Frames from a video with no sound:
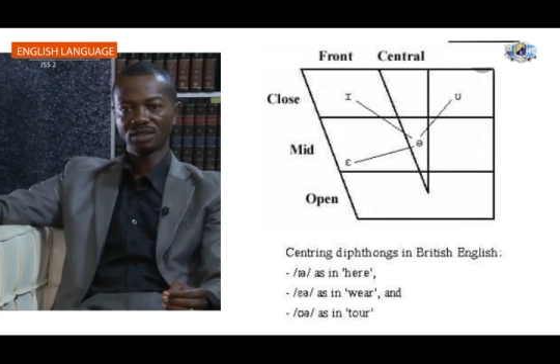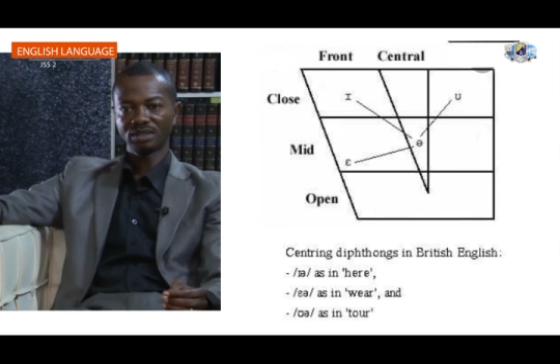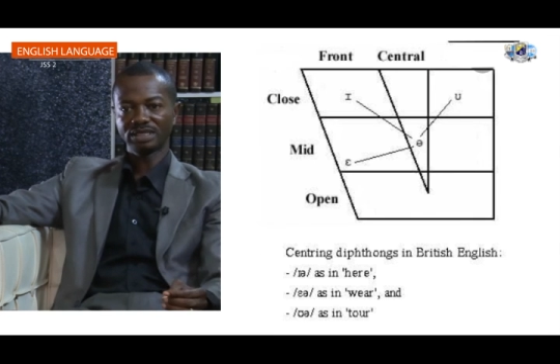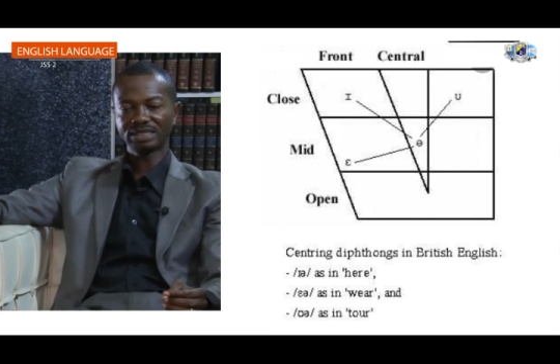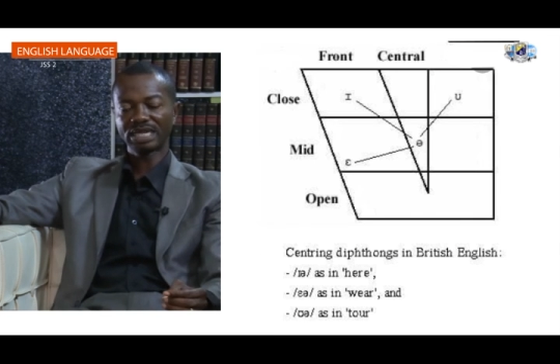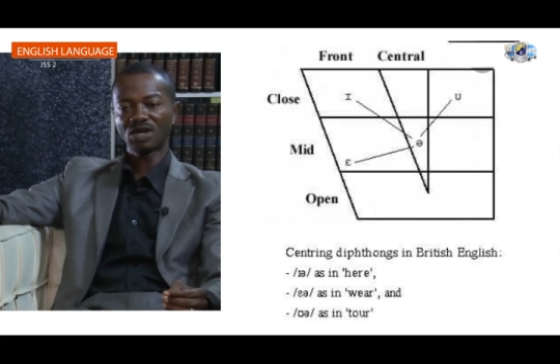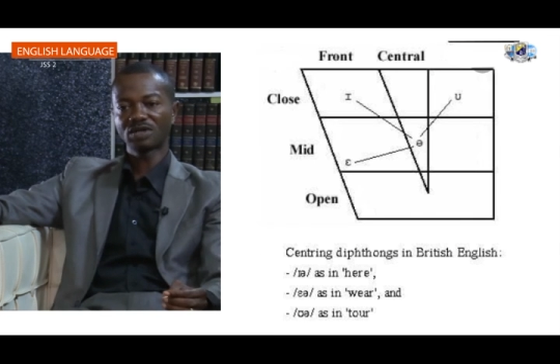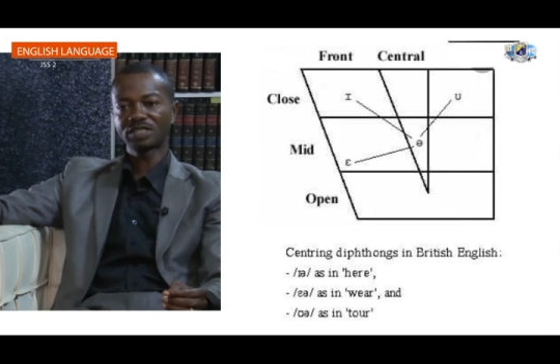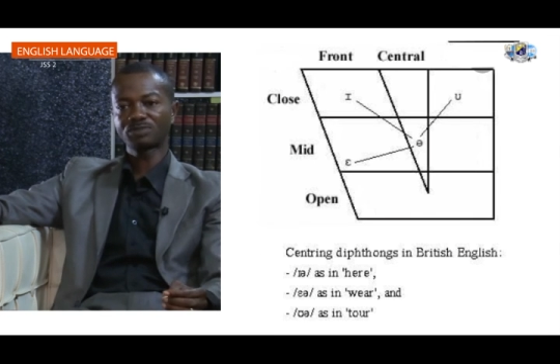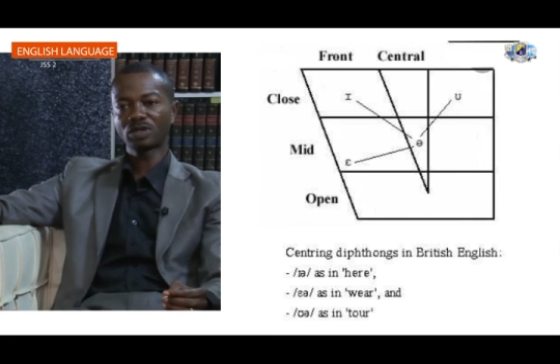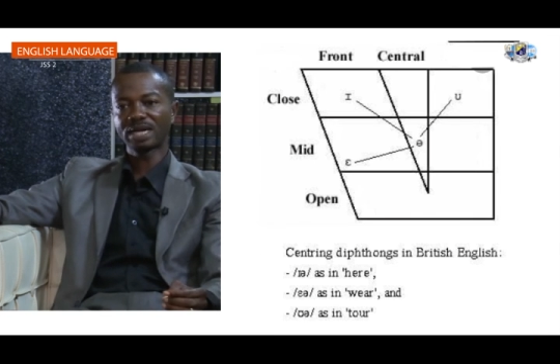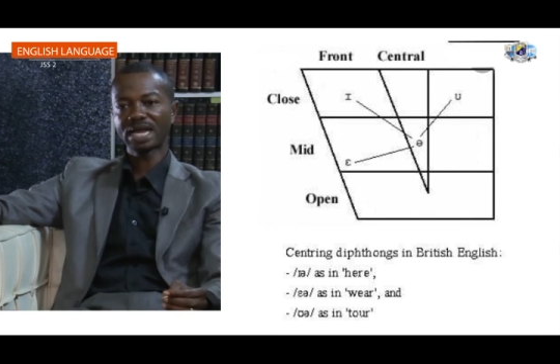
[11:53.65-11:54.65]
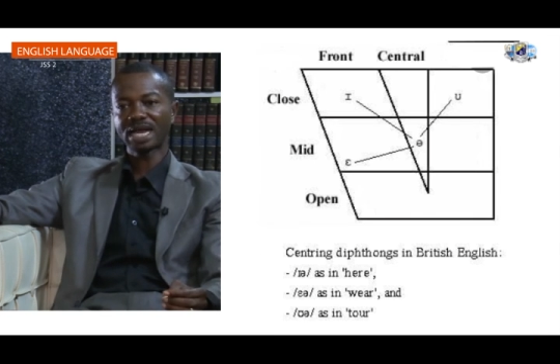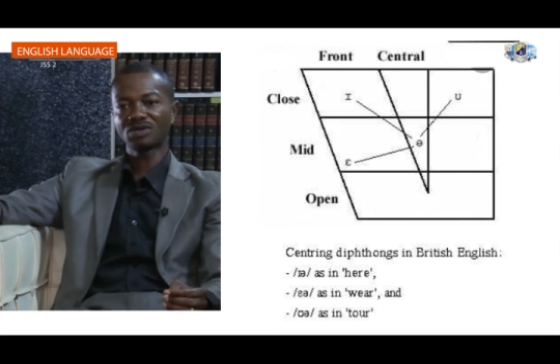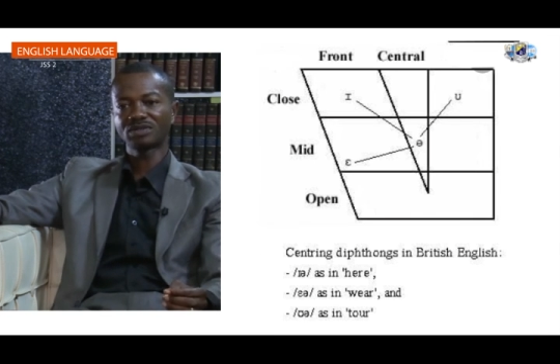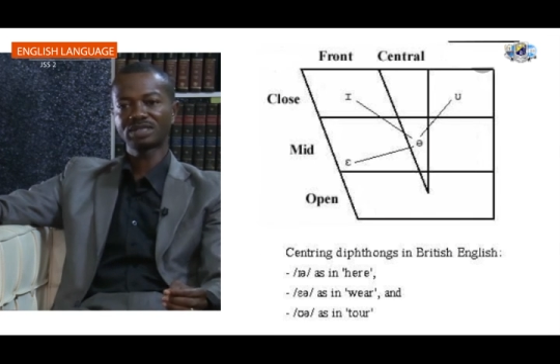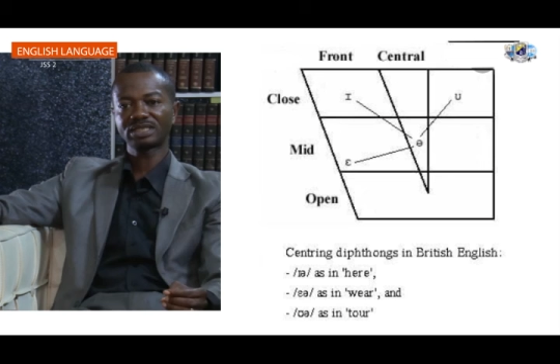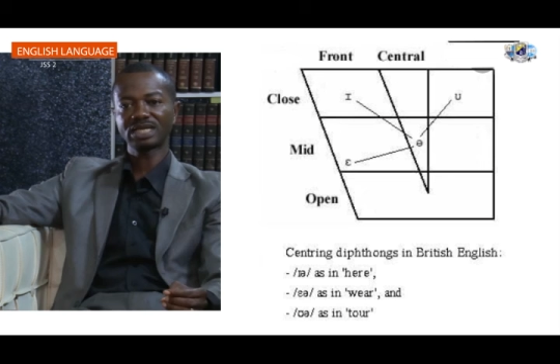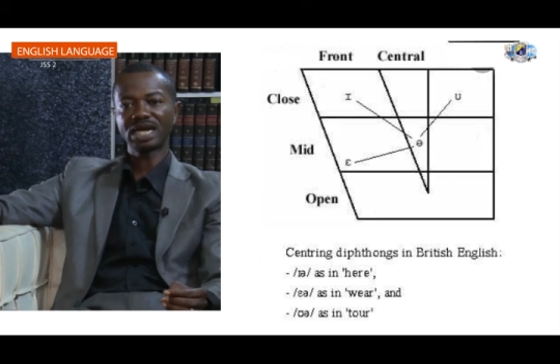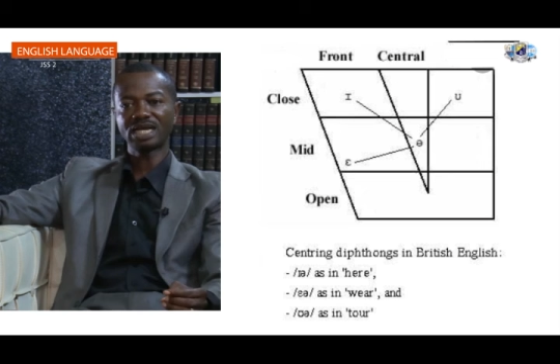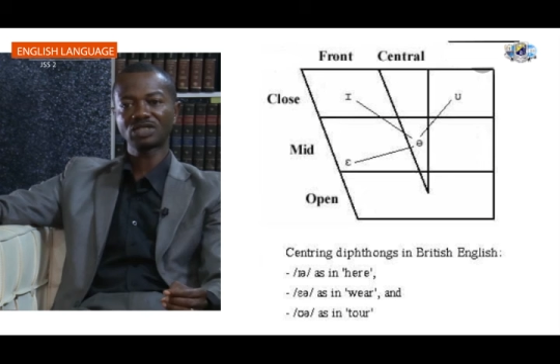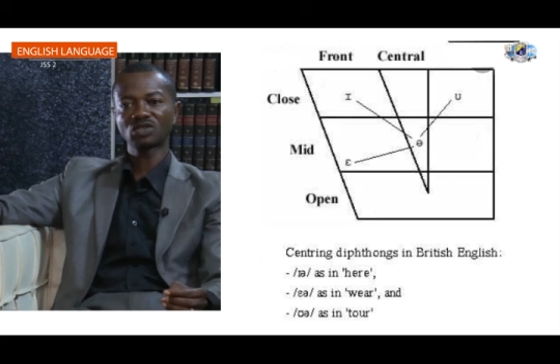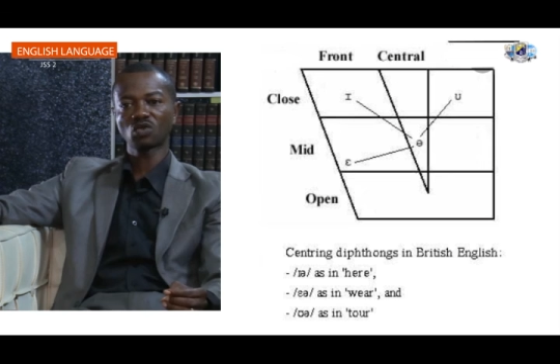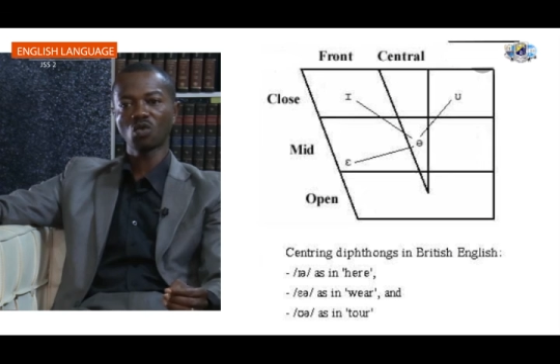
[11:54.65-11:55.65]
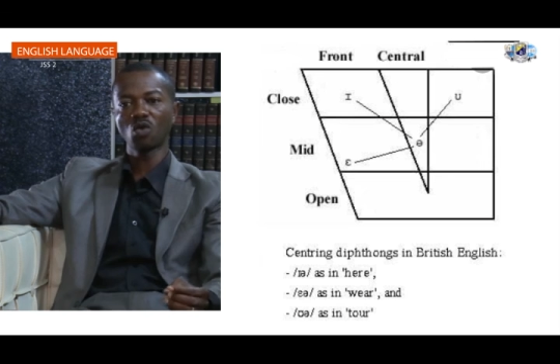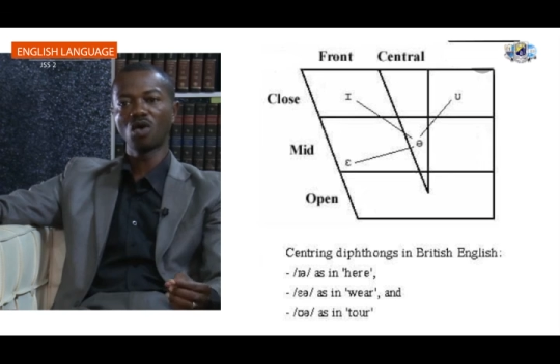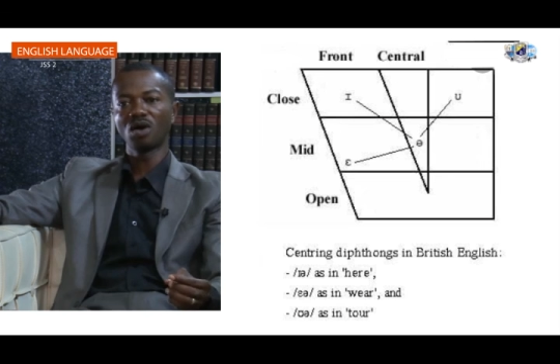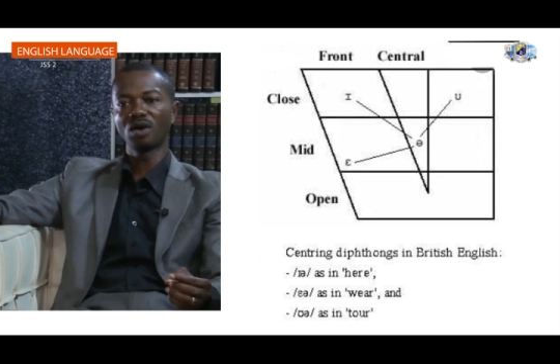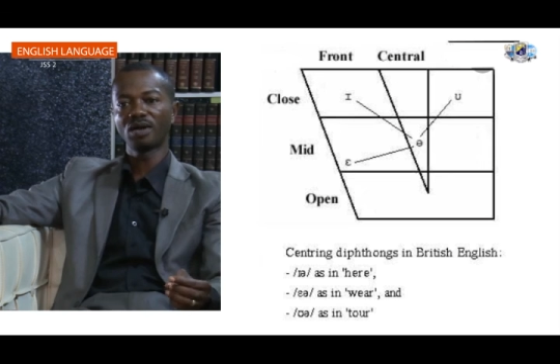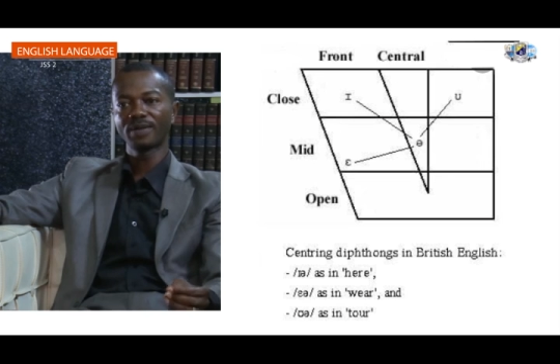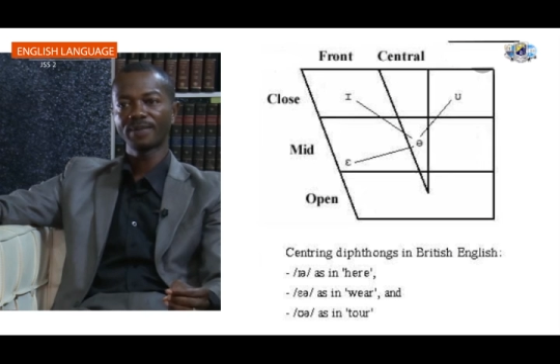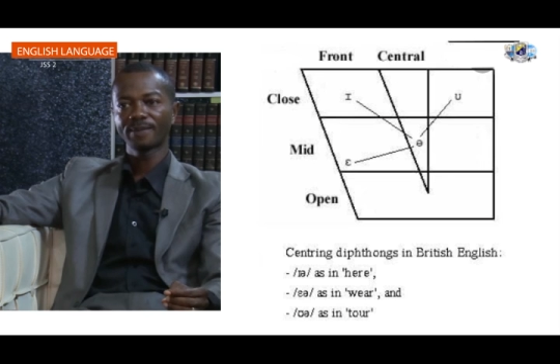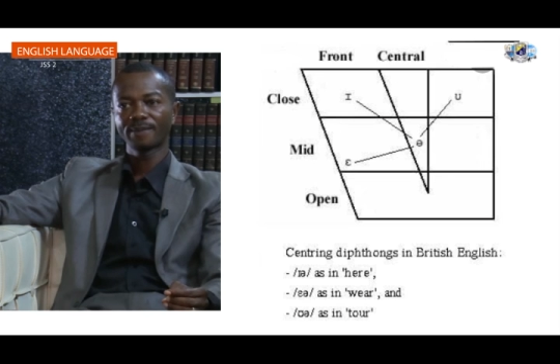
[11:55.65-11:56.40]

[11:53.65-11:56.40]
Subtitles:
The sound is pronounced as or.